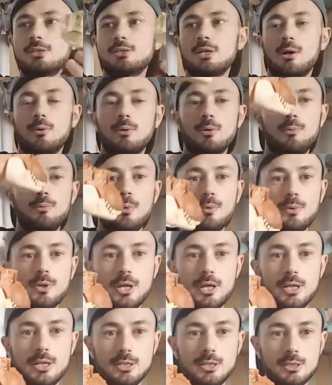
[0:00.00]
So I'm going to put
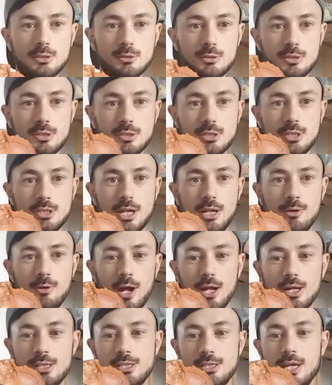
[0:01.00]
the
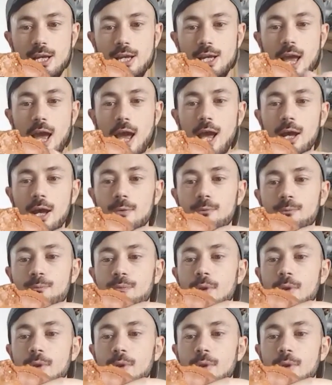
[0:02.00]
T-Rex here.